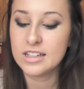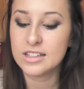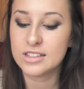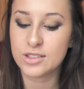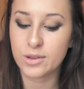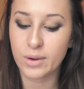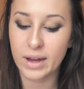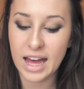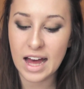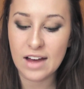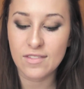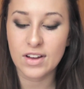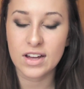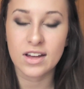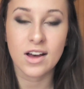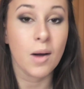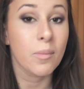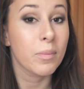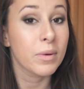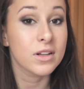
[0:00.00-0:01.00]
So I have a
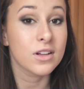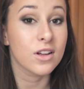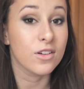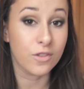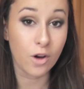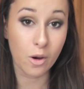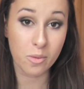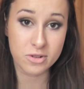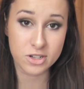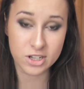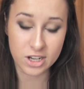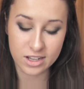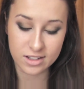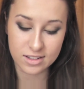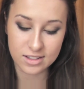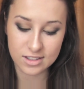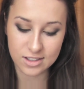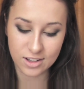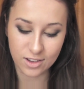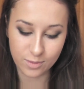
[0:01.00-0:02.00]
couple of
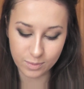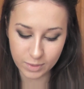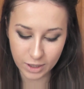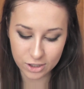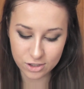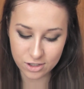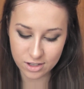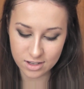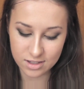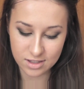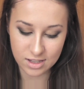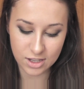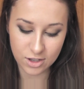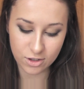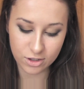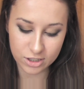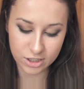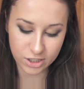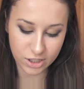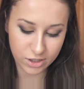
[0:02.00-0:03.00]
options of blushes that
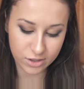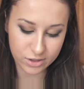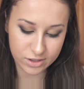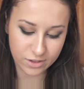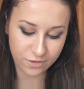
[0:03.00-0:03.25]
you could use.